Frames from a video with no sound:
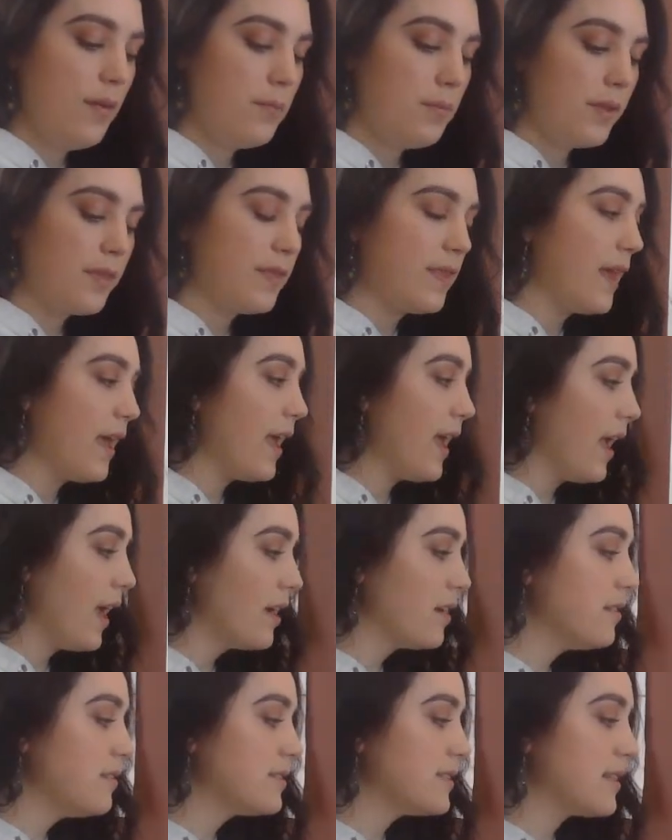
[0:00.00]
but the
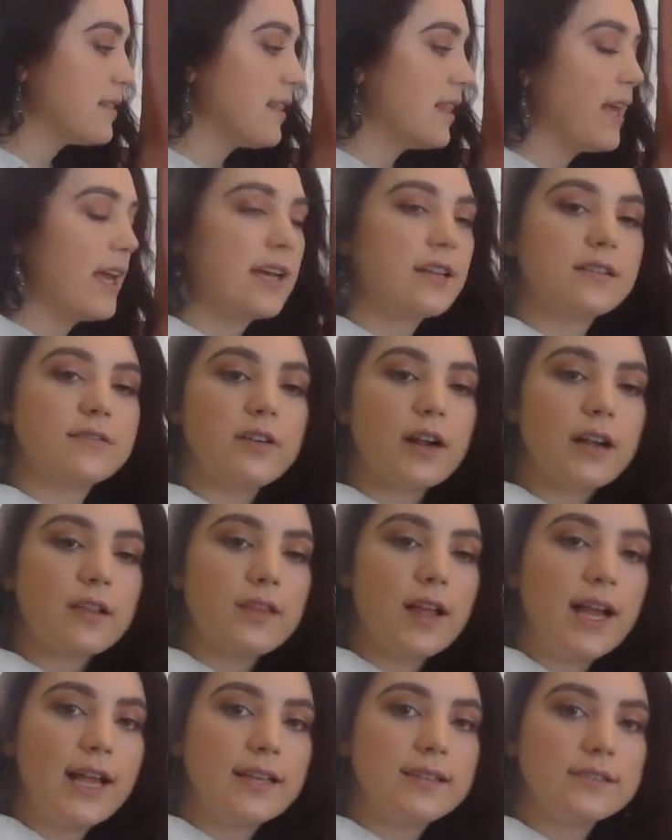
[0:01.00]
arrows at the end of our
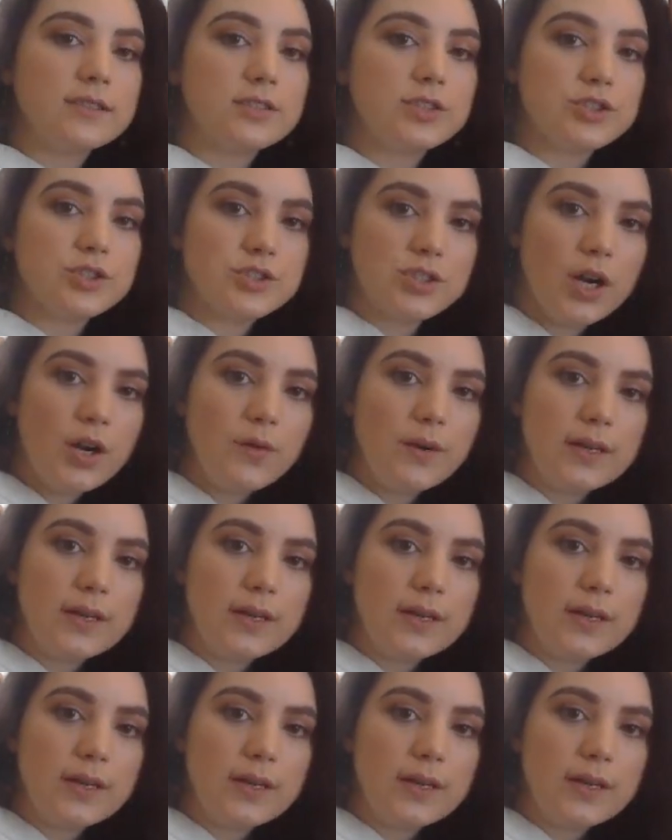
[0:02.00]
line show